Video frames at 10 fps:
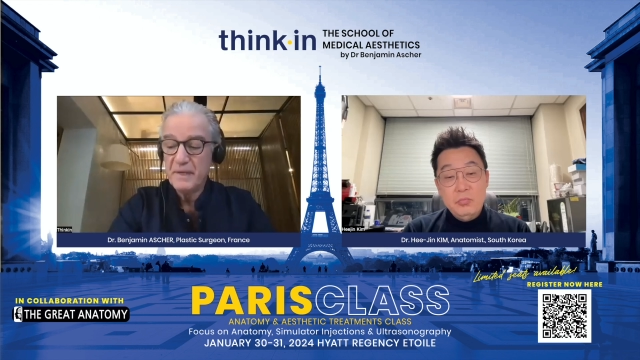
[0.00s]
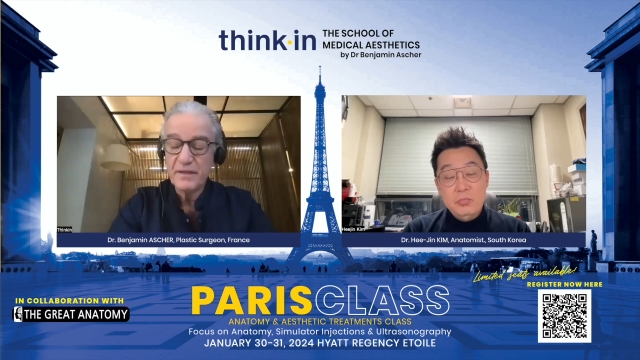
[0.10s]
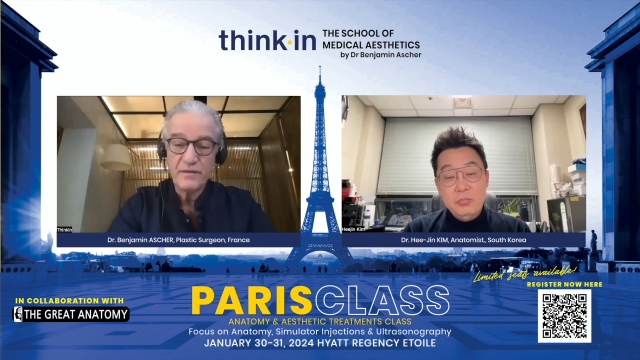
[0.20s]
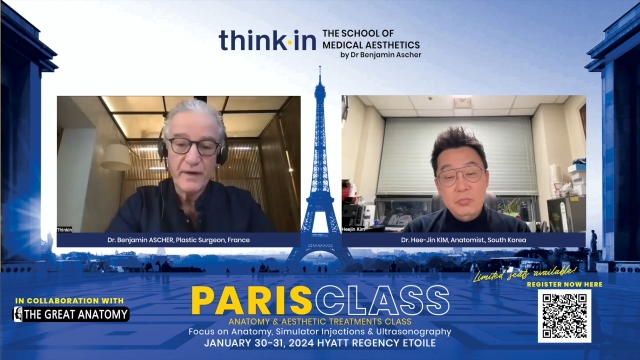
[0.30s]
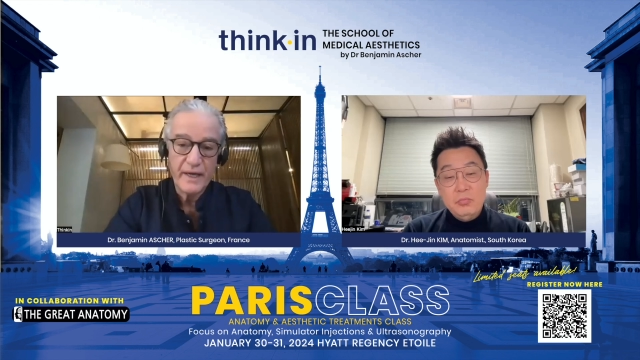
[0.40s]

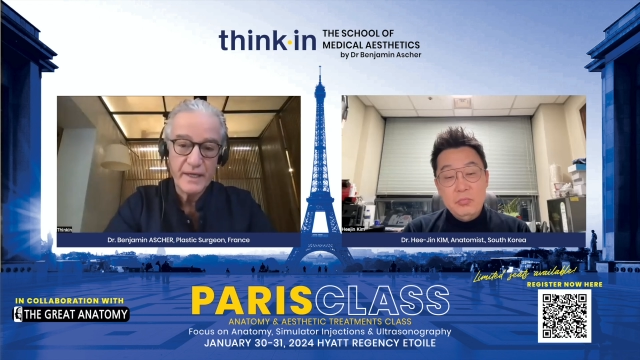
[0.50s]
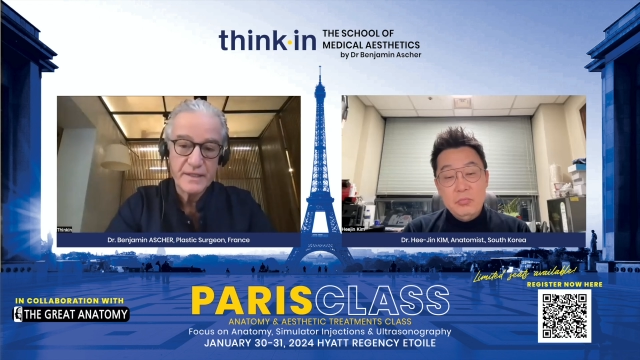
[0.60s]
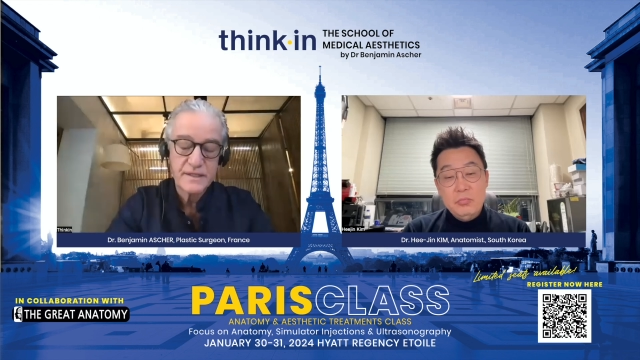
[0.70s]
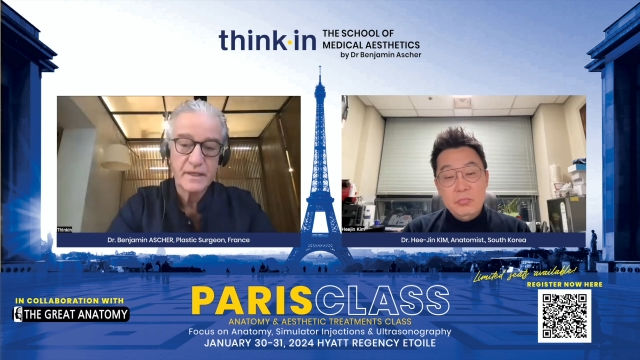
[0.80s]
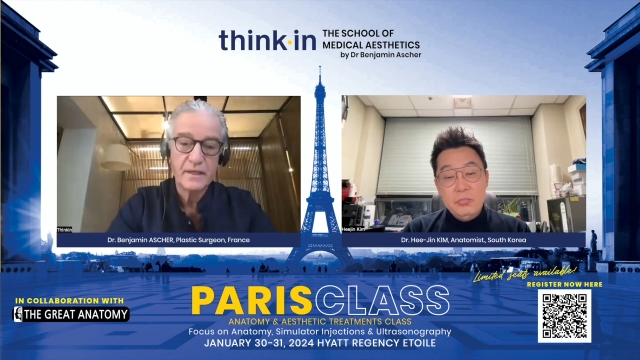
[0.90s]
Speaker 1: face.
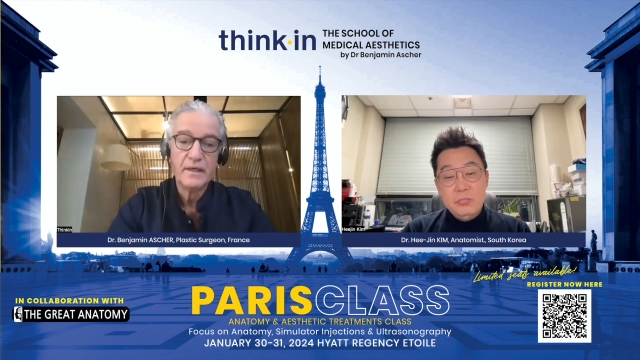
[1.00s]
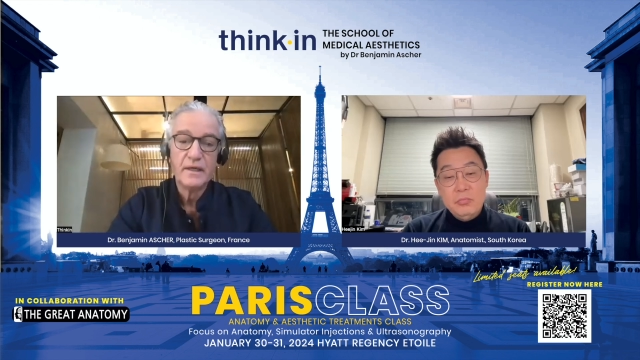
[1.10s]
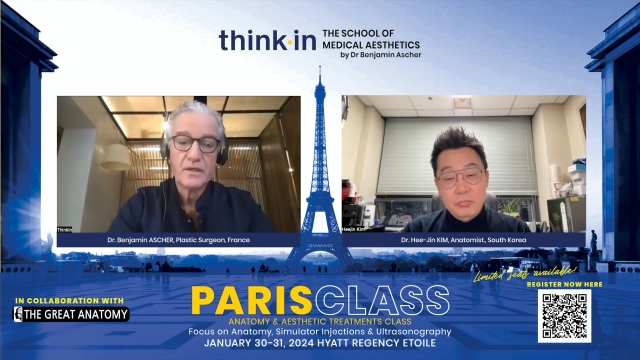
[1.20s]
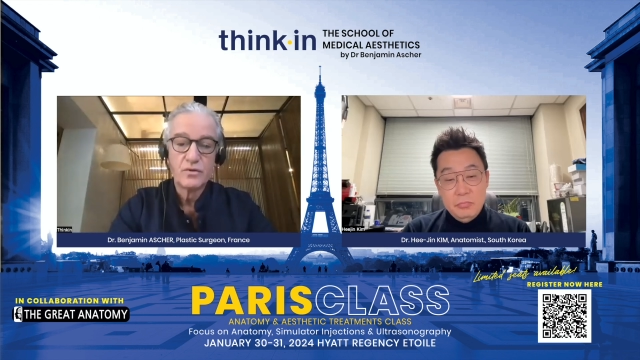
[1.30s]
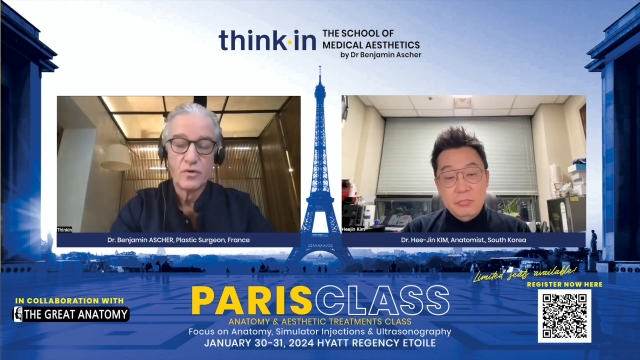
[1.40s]
So
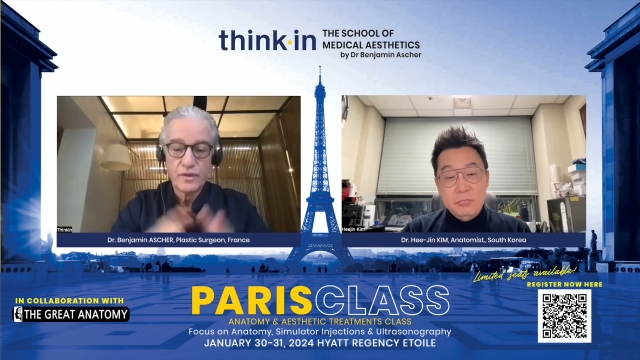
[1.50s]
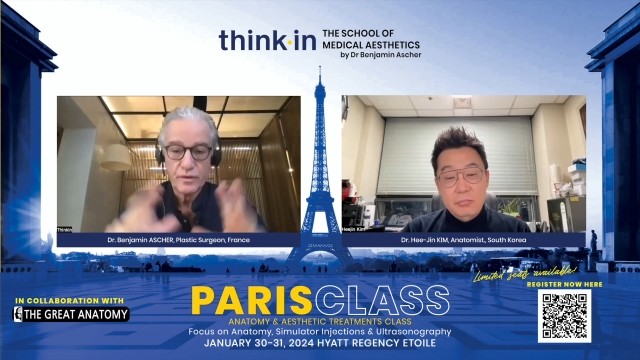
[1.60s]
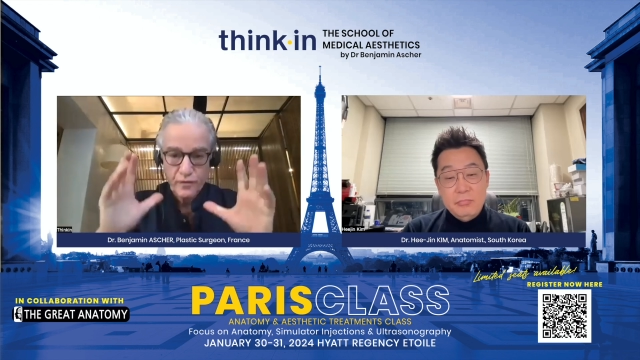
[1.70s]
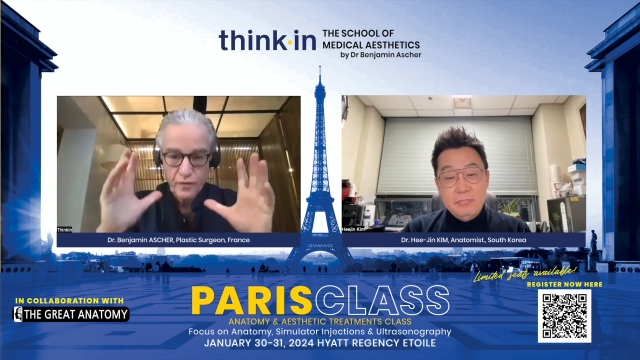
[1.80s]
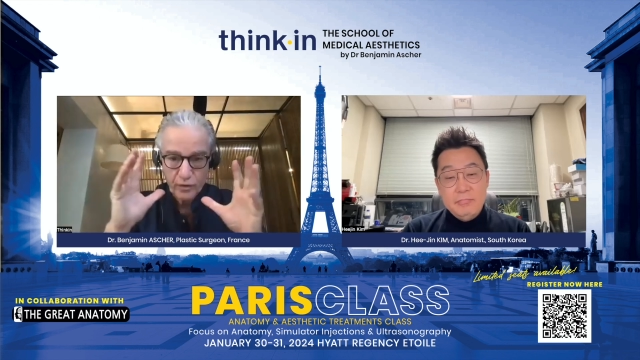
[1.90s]
with a
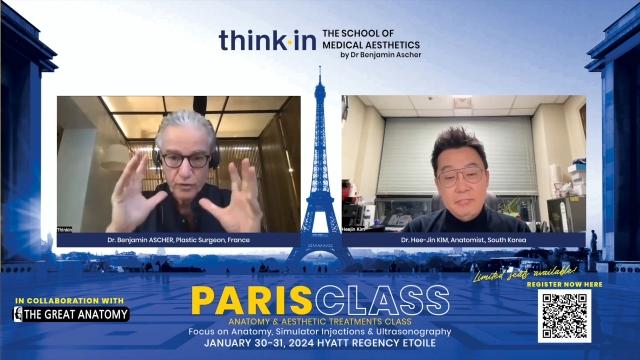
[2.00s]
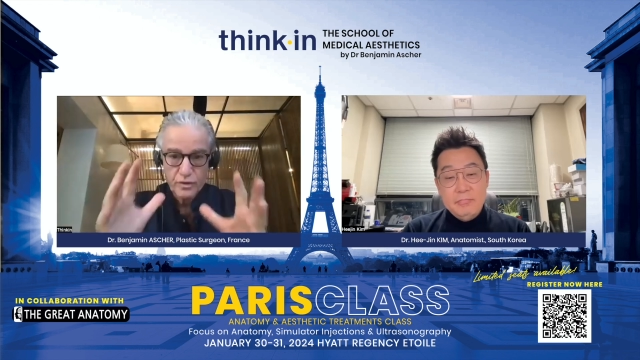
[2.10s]
focus